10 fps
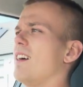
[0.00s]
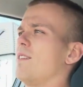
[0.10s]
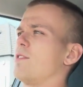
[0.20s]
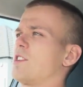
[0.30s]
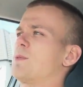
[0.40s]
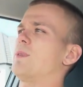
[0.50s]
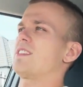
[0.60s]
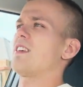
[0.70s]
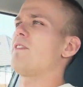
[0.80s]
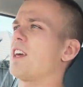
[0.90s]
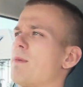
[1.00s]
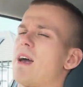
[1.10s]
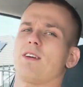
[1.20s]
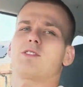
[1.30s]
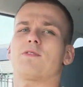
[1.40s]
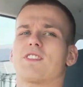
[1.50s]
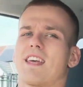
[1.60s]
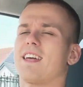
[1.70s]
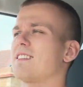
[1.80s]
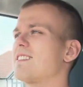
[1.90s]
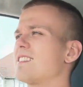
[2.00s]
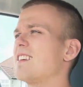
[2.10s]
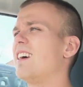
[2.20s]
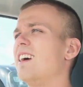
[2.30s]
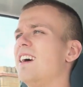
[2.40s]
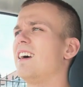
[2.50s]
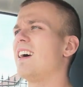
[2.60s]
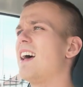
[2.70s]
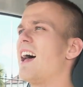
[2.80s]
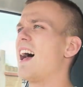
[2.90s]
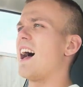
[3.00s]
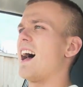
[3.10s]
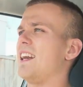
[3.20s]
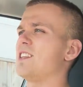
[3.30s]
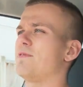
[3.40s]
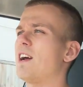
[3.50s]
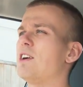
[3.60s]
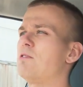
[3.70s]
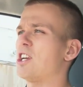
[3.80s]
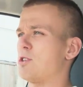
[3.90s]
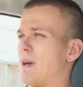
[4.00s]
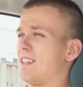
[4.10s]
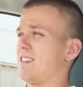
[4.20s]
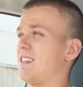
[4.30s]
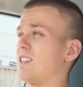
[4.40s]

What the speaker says: for a specific amount of sets, and it's very regimented.